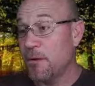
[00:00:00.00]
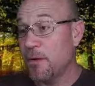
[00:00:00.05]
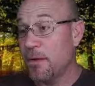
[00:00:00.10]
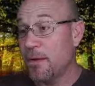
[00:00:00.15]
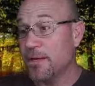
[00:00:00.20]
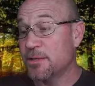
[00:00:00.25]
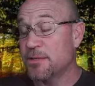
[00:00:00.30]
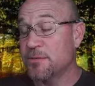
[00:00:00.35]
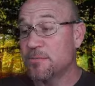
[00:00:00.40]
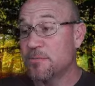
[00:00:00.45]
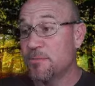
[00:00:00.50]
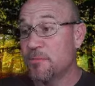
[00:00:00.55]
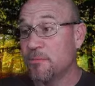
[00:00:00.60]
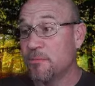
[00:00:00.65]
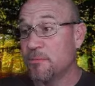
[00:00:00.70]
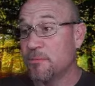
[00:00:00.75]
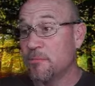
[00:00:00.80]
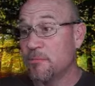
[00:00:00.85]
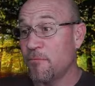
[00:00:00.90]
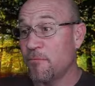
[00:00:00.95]
is
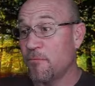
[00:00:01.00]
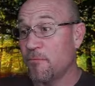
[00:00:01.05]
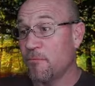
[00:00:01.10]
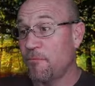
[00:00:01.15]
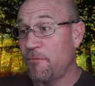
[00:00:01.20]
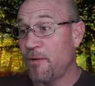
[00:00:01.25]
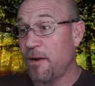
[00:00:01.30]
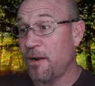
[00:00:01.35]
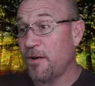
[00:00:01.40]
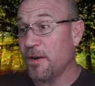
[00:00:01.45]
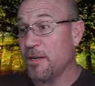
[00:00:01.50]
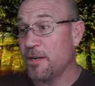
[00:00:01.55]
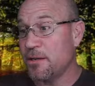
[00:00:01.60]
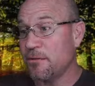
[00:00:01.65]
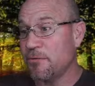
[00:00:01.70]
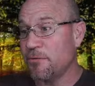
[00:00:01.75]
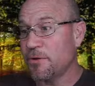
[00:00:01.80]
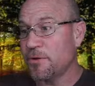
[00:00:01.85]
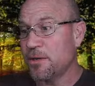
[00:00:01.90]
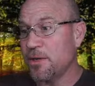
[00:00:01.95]
very
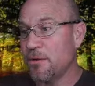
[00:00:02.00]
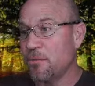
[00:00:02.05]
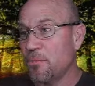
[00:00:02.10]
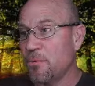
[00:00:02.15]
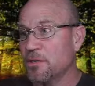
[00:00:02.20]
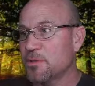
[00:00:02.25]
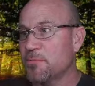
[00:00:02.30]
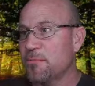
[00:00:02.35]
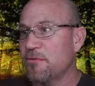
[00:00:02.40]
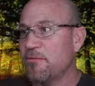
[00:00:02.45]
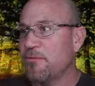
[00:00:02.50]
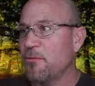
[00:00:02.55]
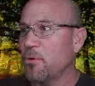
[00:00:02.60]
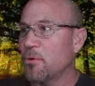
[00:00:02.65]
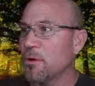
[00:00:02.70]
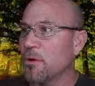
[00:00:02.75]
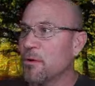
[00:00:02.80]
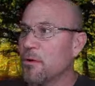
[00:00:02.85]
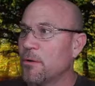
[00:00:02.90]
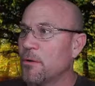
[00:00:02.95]
different than it was
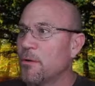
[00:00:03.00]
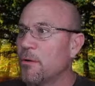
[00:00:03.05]
before.